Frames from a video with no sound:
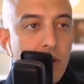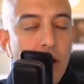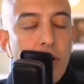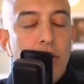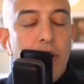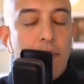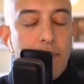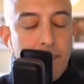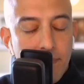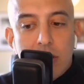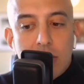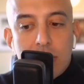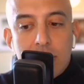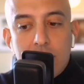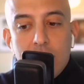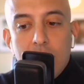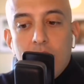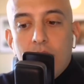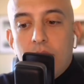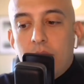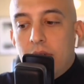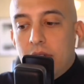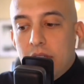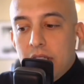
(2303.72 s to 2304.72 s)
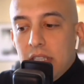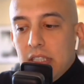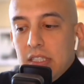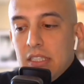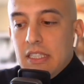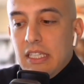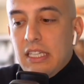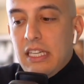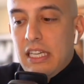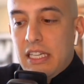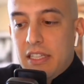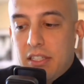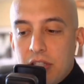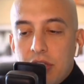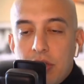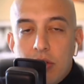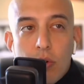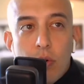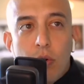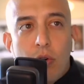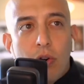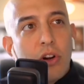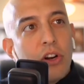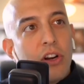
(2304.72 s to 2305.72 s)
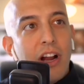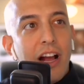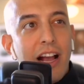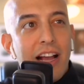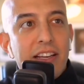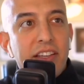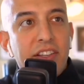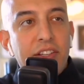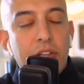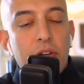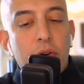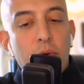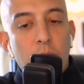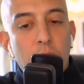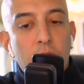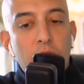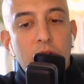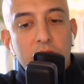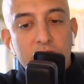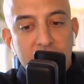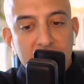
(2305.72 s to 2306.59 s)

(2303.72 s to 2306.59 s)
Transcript: Okay. So in your ideal world,